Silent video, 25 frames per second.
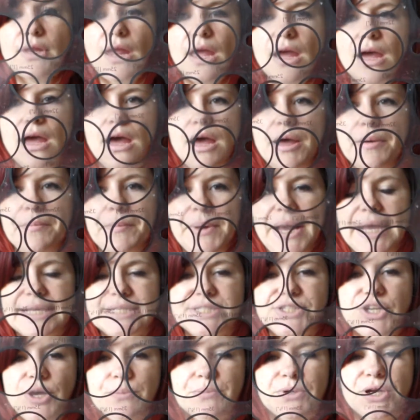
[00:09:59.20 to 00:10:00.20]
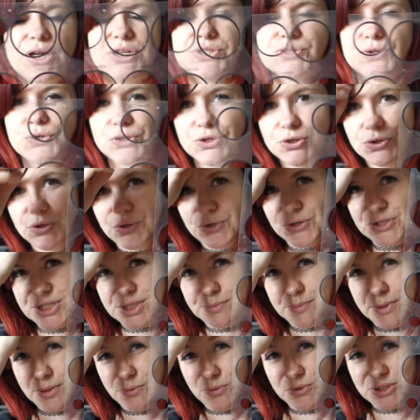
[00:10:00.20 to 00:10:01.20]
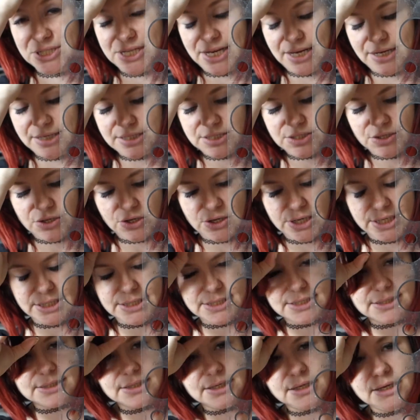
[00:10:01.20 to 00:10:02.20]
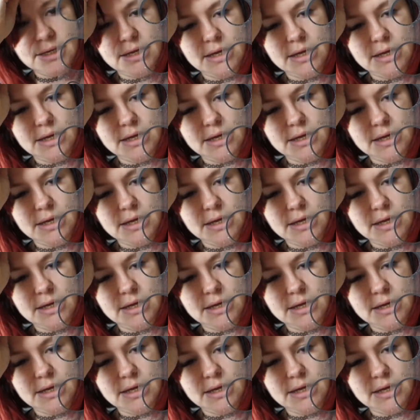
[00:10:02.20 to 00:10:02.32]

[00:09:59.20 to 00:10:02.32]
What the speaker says: But as time goes on, your ostomy will change size.